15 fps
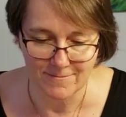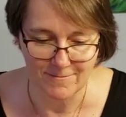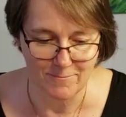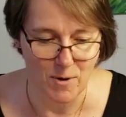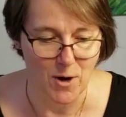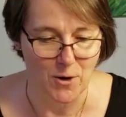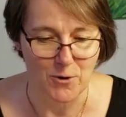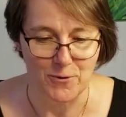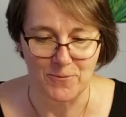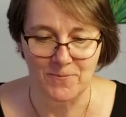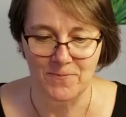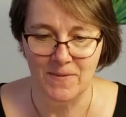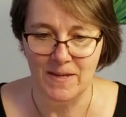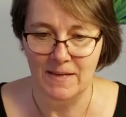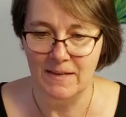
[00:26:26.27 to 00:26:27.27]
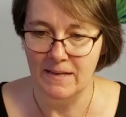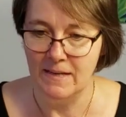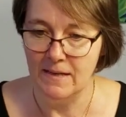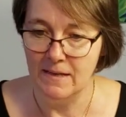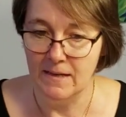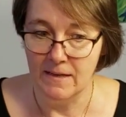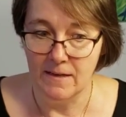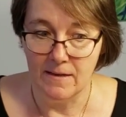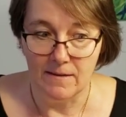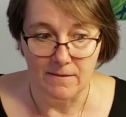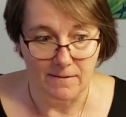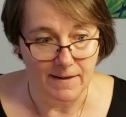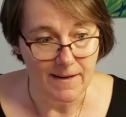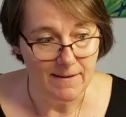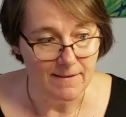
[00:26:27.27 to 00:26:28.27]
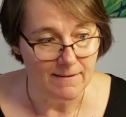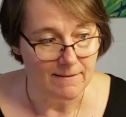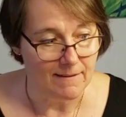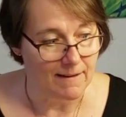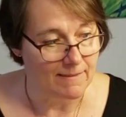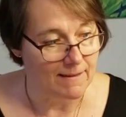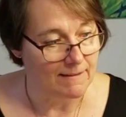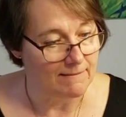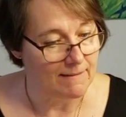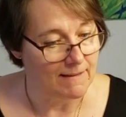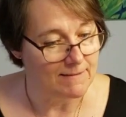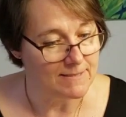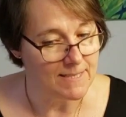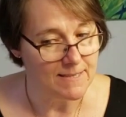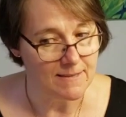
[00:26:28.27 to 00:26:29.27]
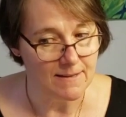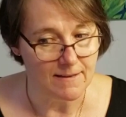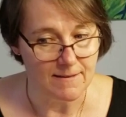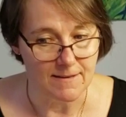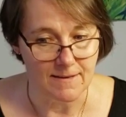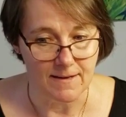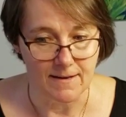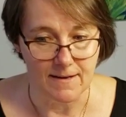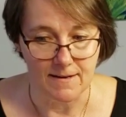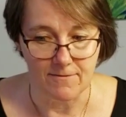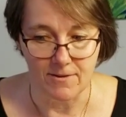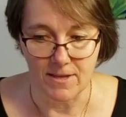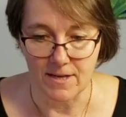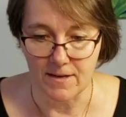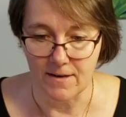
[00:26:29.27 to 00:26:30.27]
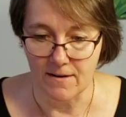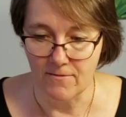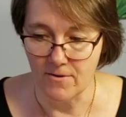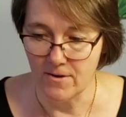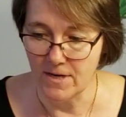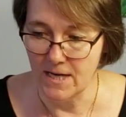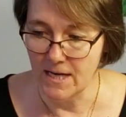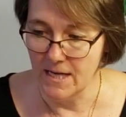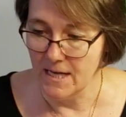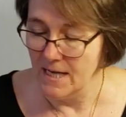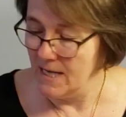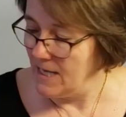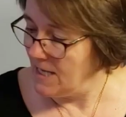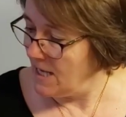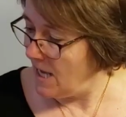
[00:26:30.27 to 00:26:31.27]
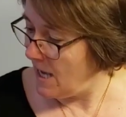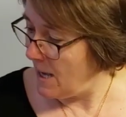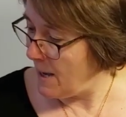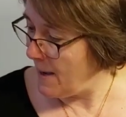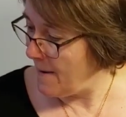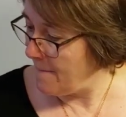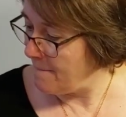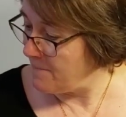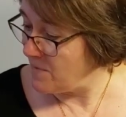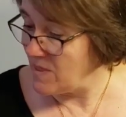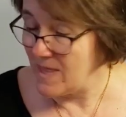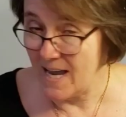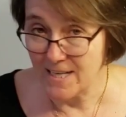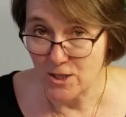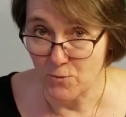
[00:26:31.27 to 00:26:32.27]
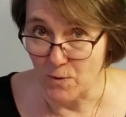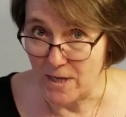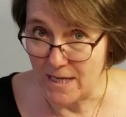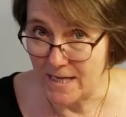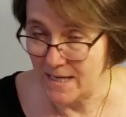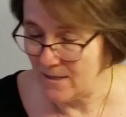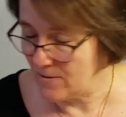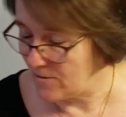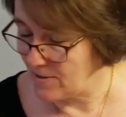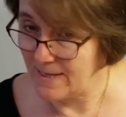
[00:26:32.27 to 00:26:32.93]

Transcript: marker. Okay, I think that's it. I think I got everything covered. Next week, or